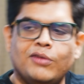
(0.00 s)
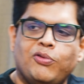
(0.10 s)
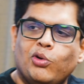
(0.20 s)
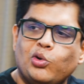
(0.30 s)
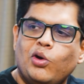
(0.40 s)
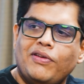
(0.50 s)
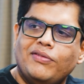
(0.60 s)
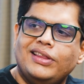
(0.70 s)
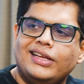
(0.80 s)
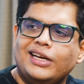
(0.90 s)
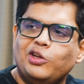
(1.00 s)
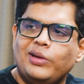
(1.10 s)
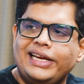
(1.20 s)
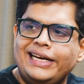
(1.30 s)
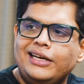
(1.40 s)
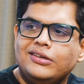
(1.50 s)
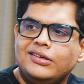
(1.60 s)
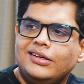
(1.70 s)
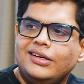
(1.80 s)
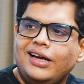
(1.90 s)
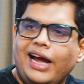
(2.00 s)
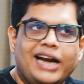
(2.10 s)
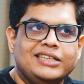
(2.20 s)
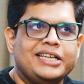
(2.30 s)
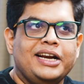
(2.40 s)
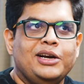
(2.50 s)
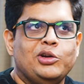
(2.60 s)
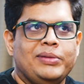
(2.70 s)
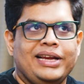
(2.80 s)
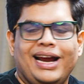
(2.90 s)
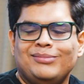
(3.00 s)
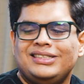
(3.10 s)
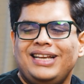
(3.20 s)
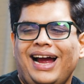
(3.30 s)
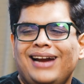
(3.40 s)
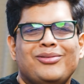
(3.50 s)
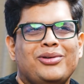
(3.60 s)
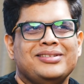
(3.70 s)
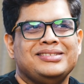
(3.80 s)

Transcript: photo of everything that you eat and send it to me. I'm just like, I don't want